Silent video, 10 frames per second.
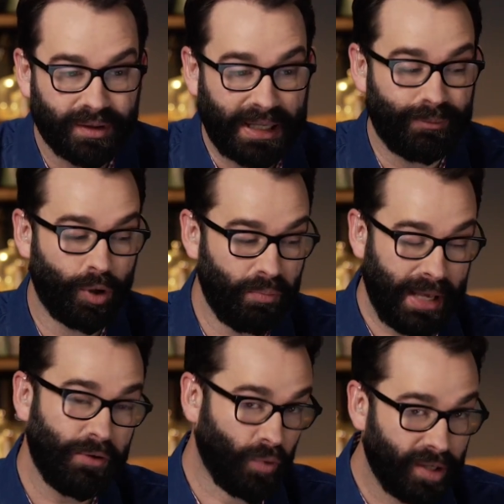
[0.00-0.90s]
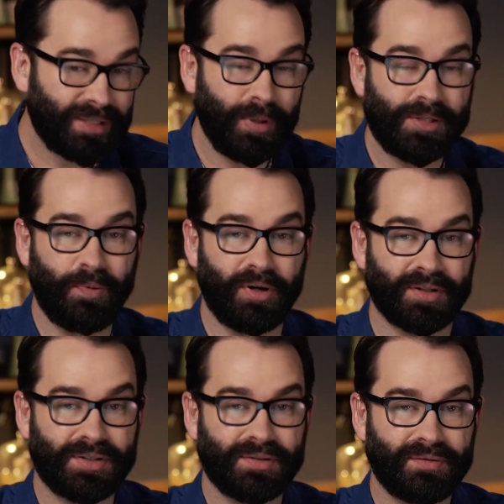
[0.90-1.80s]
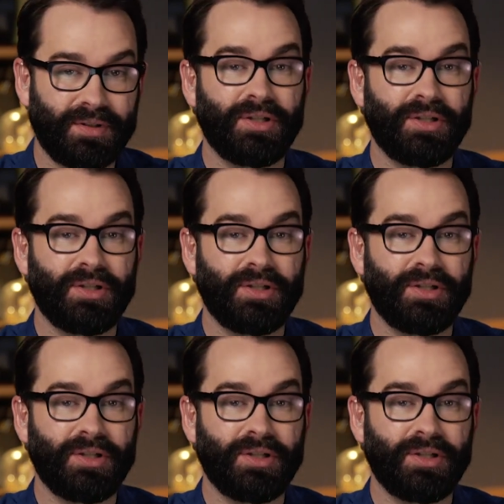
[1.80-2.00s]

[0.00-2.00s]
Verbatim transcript: A lot more men want to play sports.